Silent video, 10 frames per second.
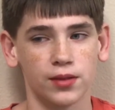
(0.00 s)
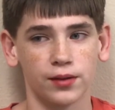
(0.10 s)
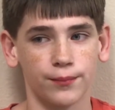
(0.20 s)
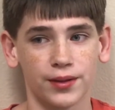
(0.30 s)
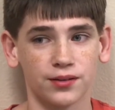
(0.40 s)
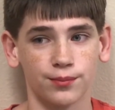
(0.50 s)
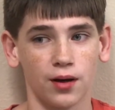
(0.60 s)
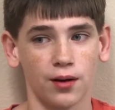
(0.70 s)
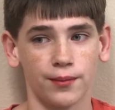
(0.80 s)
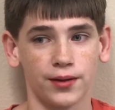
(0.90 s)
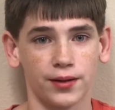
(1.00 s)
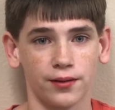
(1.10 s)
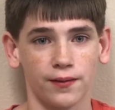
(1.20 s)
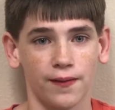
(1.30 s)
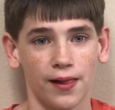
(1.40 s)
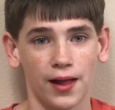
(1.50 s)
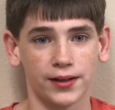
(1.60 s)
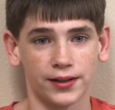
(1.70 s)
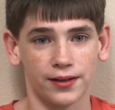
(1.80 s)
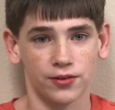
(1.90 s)
the best mom I
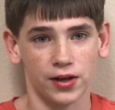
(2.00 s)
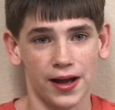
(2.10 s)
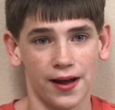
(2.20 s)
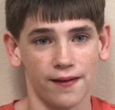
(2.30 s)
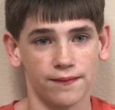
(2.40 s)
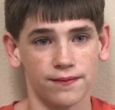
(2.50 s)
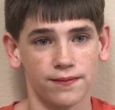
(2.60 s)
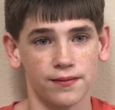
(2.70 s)
could ever have.